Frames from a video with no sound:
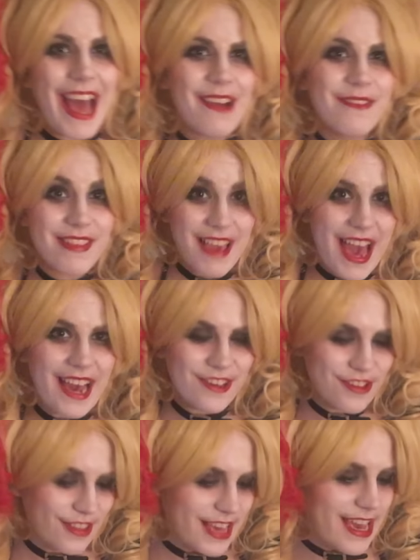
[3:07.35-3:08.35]
I was
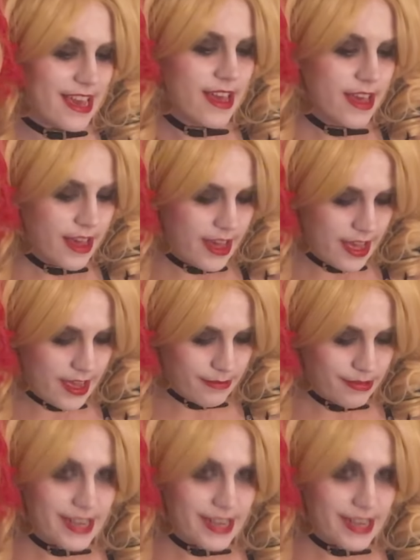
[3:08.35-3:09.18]
actually um,